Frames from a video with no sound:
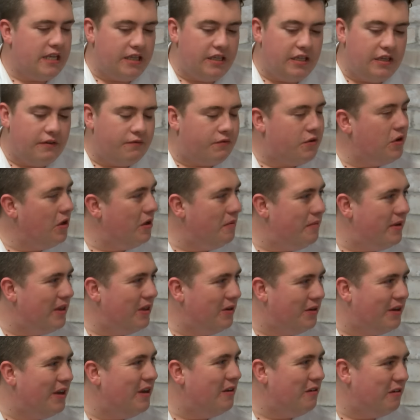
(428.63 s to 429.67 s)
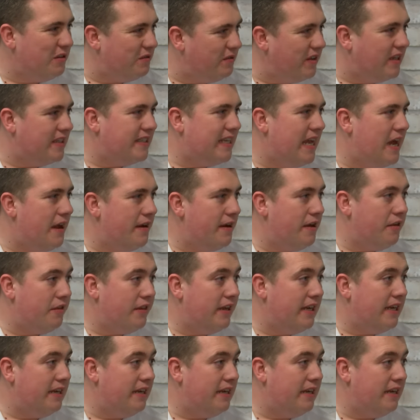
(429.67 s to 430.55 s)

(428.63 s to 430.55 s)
You've got to be looking at Huddersfield Town now